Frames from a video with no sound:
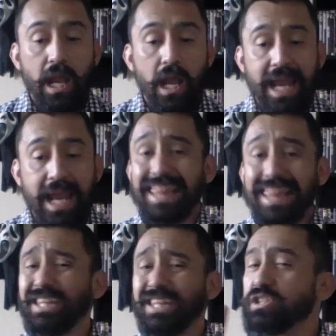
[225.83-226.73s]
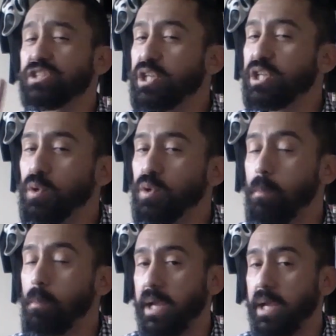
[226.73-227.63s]
And I think there's two
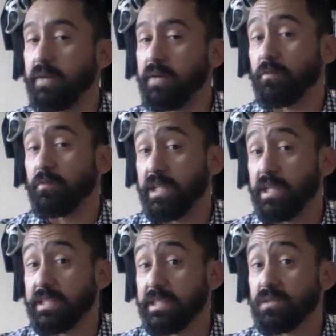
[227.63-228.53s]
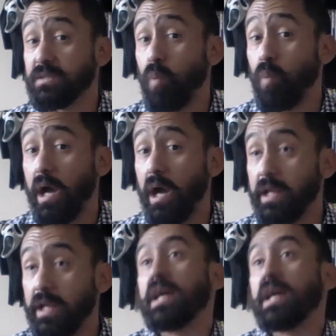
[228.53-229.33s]
main reasons why